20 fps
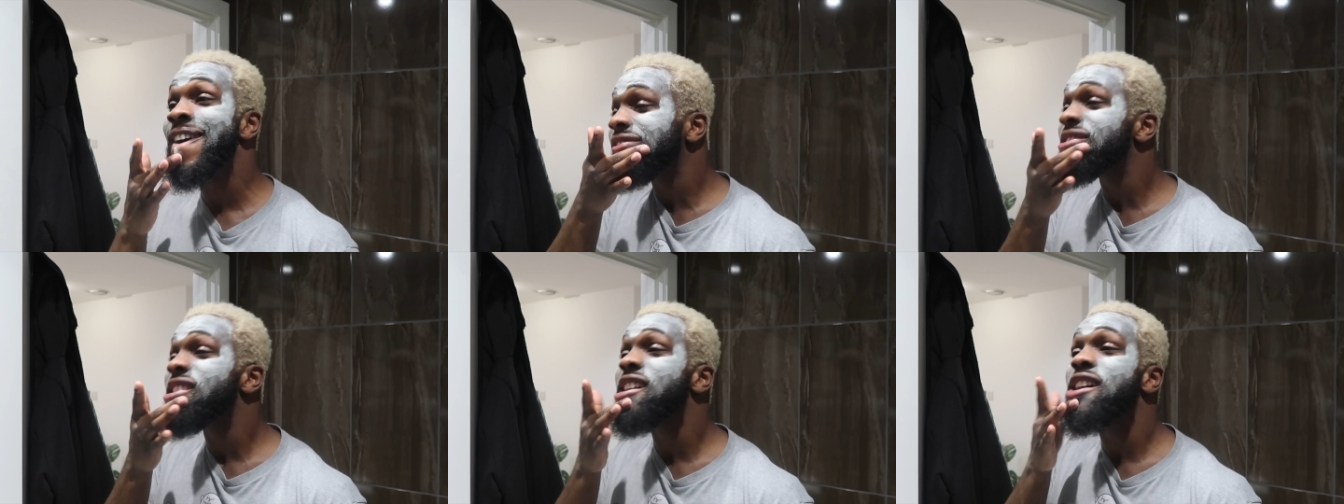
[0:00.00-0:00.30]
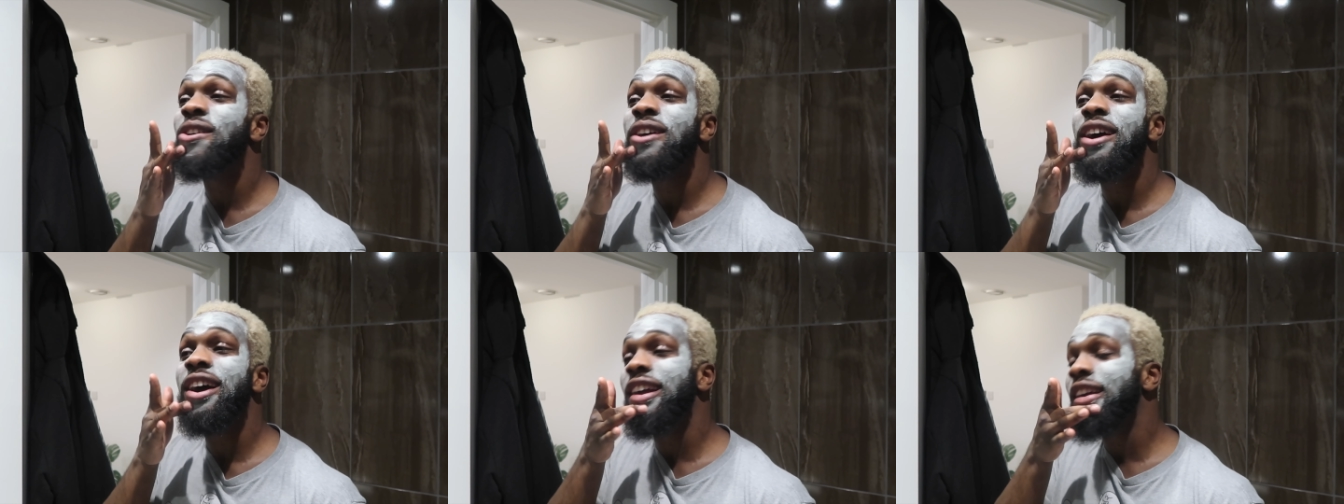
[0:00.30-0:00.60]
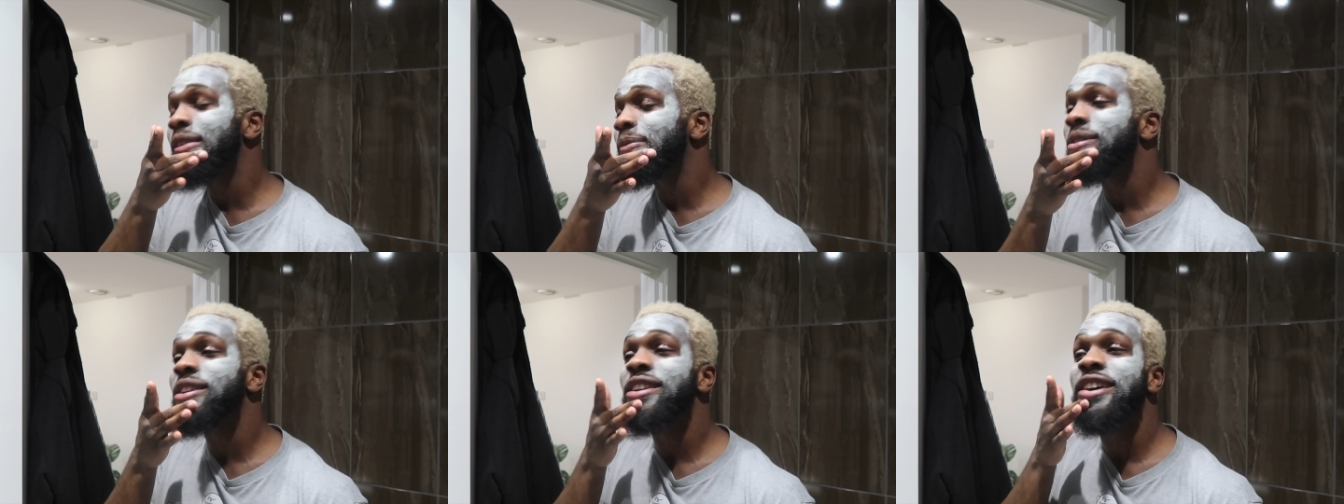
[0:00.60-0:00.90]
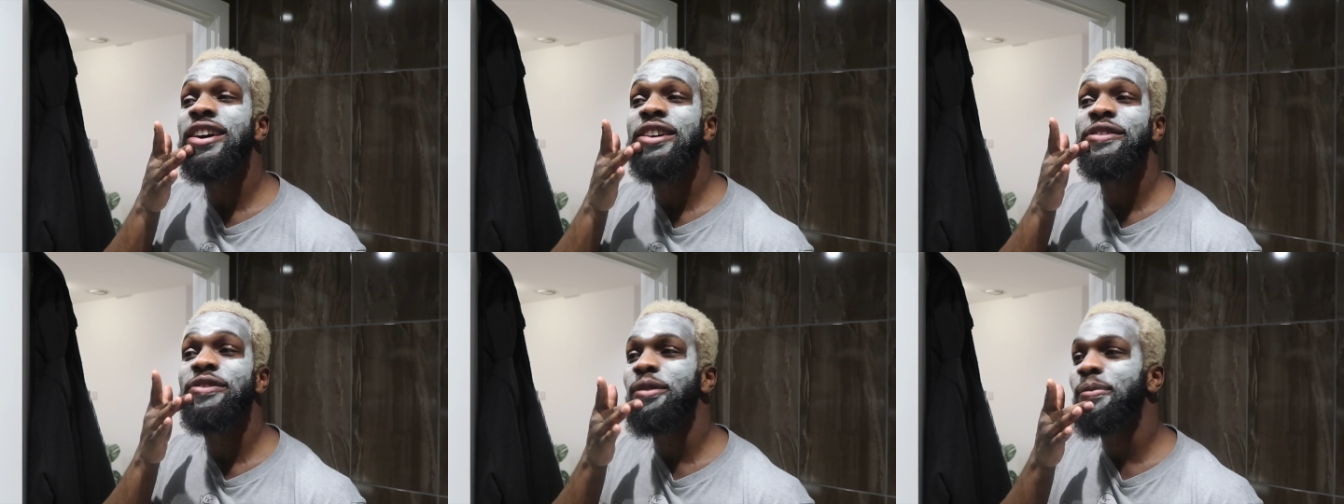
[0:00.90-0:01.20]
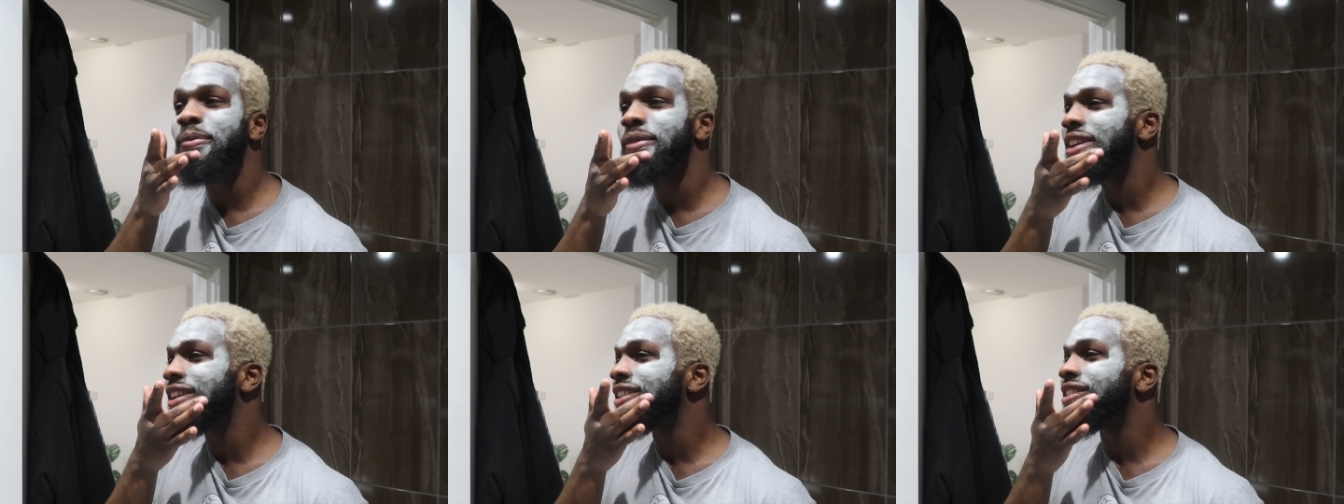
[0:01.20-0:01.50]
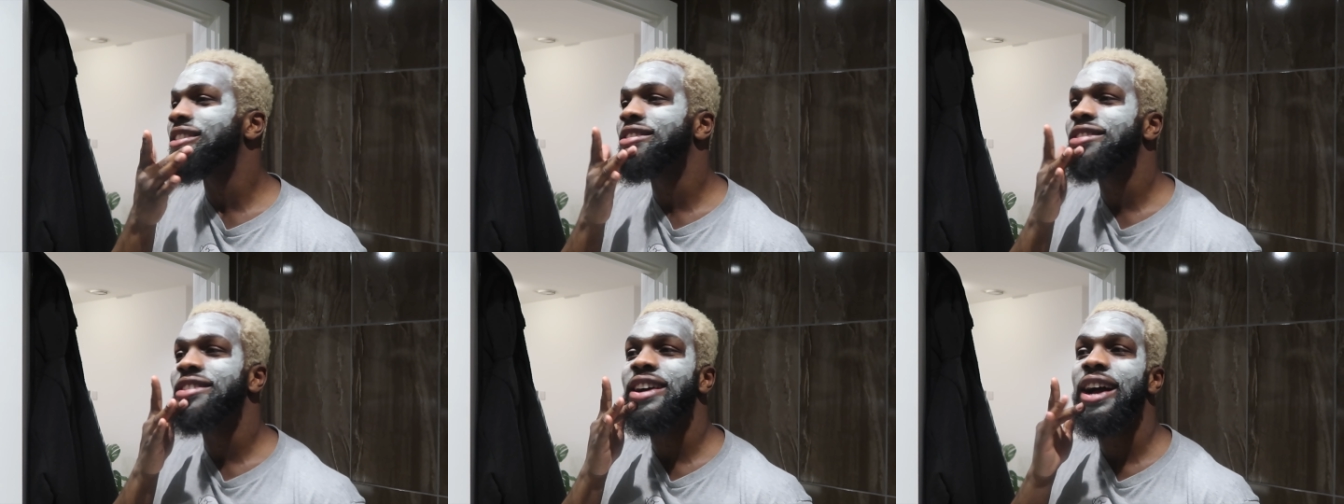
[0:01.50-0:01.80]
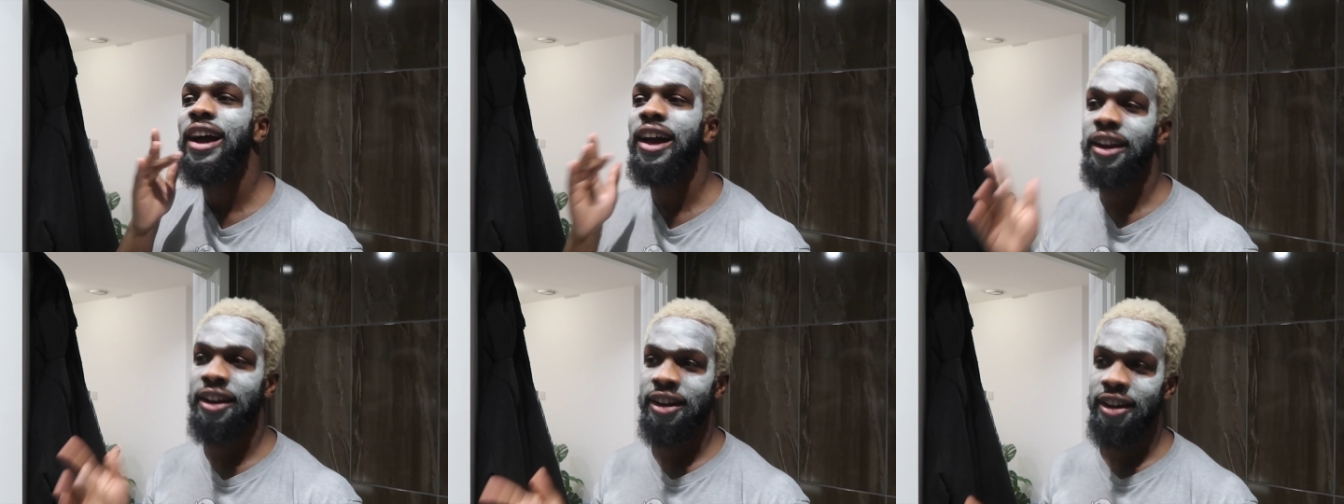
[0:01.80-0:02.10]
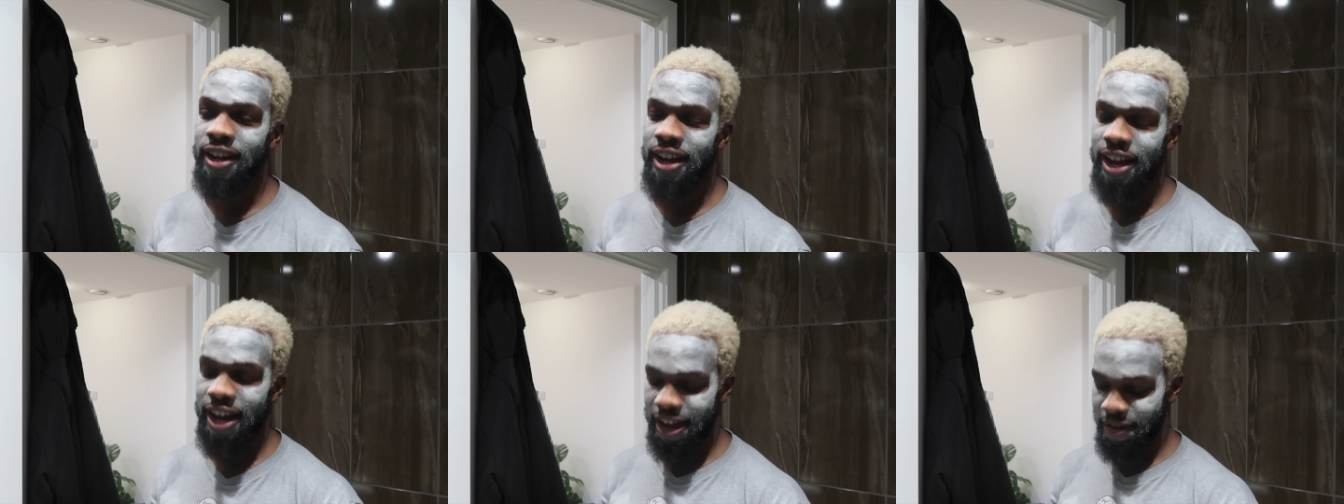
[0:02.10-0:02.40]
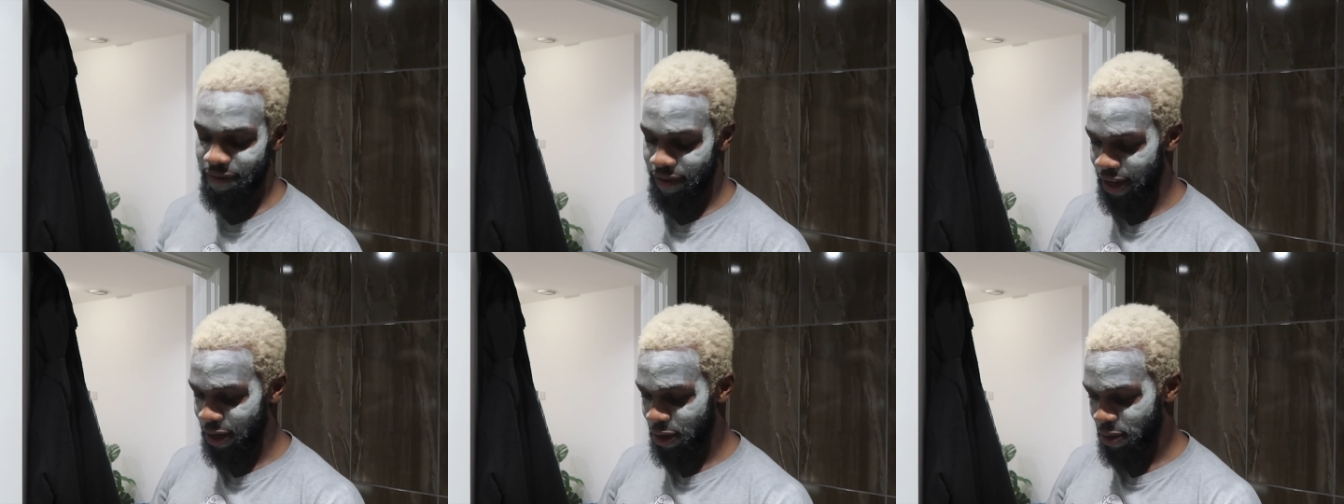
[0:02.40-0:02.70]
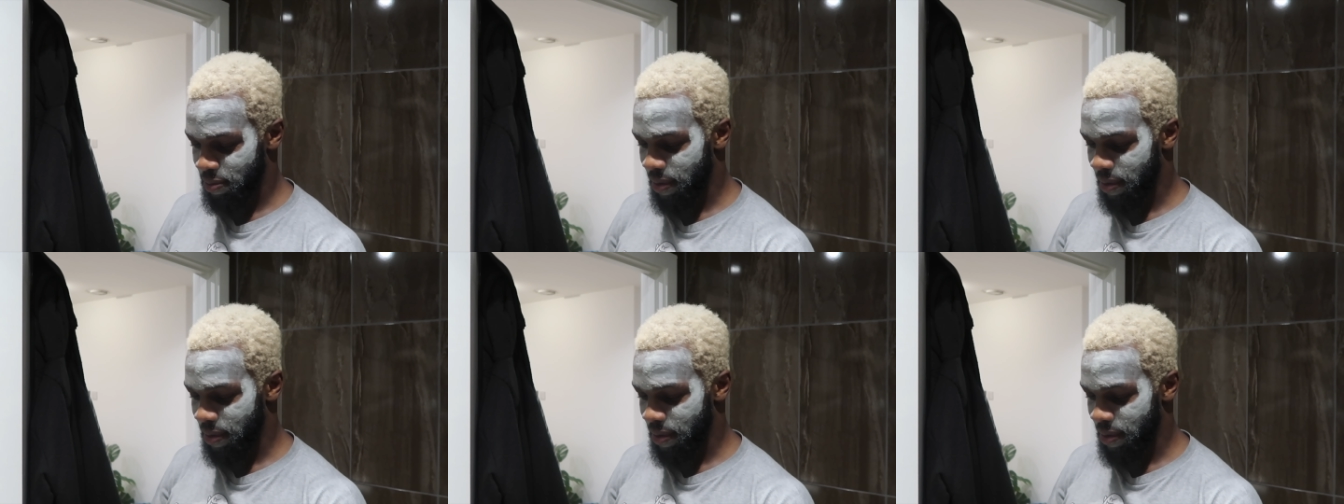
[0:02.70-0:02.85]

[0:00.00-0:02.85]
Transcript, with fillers: how I am an alpha male and a high value